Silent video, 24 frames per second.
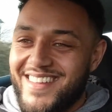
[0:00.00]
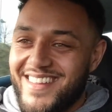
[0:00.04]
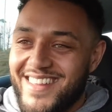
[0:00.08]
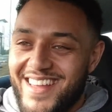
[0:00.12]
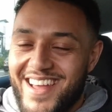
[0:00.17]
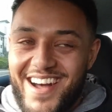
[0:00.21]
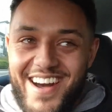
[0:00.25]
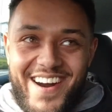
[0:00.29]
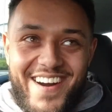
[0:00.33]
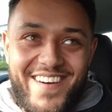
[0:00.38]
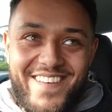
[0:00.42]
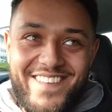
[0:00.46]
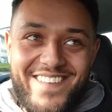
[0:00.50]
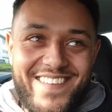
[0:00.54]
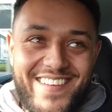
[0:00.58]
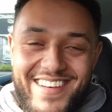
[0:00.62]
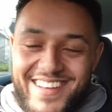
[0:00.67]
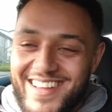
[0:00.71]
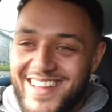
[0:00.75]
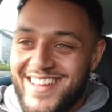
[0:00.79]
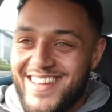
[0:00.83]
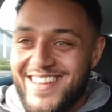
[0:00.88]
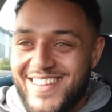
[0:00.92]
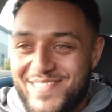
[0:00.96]
Yo,
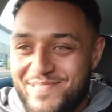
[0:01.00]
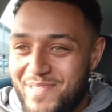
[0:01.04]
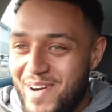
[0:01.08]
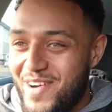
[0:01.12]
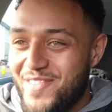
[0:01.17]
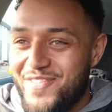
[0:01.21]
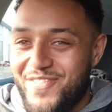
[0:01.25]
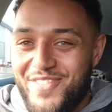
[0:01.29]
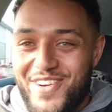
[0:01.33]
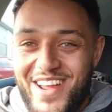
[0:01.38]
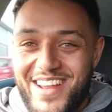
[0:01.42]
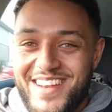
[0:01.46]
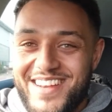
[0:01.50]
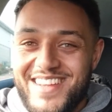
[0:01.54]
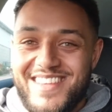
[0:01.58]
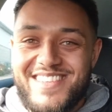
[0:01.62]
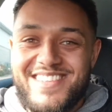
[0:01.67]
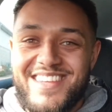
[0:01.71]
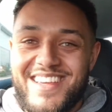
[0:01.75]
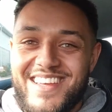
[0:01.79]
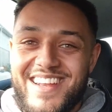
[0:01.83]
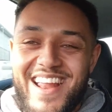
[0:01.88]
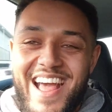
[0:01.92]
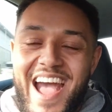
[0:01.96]
my friend
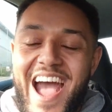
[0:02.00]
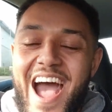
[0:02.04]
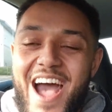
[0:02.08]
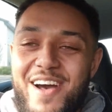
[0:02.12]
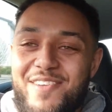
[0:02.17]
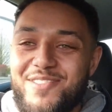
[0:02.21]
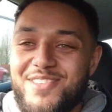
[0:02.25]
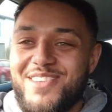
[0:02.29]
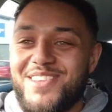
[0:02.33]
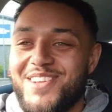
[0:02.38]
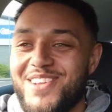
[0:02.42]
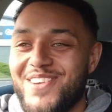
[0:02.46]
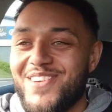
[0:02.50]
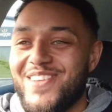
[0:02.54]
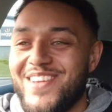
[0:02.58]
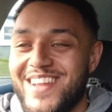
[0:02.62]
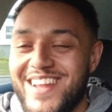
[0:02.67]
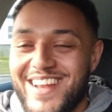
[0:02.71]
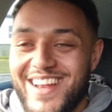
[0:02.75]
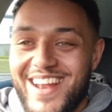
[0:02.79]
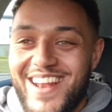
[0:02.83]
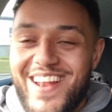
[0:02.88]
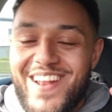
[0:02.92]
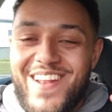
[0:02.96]
is gonna
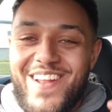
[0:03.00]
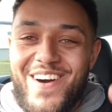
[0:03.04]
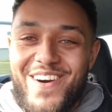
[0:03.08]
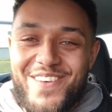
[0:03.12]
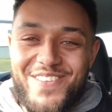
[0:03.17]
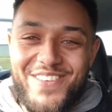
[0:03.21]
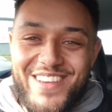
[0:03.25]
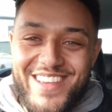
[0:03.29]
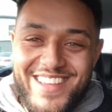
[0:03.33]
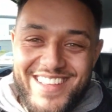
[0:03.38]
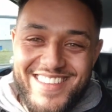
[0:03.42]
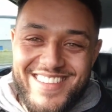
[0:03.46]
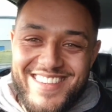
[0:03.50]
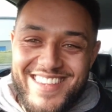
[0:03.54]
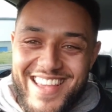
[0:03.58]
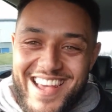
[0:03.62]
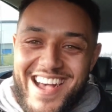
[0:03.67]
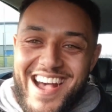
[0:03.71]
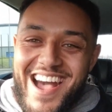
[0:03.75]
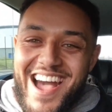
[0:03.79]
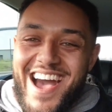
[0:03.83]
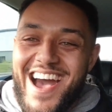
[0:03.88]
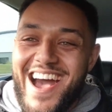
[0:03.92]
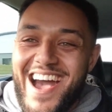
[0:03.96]
absolutely love it.
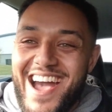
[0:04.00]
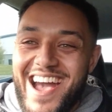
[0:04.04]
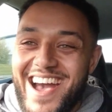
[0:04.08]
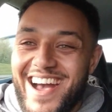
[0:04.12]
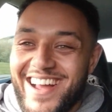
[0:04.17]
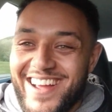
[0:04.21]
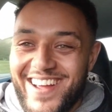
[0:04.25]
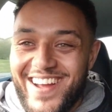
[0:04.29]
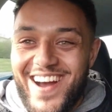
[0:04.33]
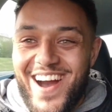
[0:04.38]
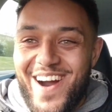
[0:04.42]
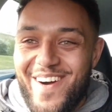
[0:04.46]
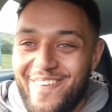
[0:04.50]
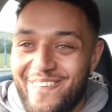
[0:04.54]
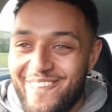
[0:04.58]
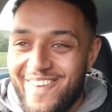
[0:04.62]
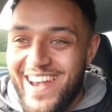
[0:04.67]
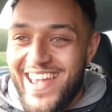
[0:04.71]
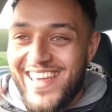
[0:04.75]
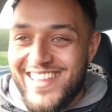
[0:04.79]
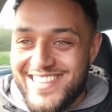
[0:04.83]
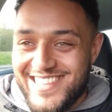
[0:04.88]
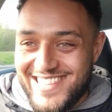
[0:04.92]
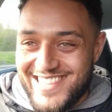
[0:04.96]
I can't
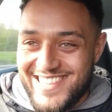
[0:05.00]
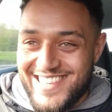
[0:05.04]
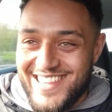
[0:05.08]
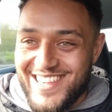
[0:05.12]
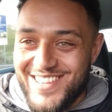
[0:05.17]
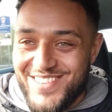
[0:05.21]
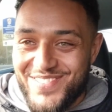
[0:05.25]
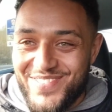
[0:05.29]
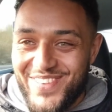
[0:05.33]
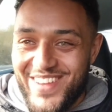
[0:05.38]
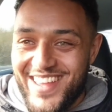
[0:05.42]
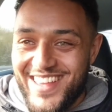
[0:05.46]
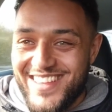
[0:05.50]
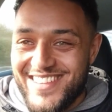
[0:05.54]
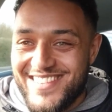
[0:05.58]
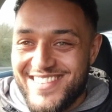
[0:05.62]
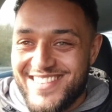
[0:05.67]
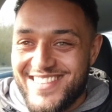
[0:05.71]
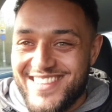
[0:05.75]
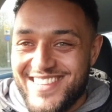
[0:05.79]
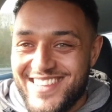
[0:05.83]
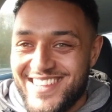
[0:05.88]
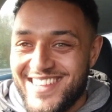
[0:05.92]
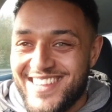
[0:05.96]
wait to see his
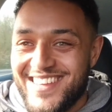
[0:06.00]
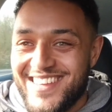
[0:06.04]
face.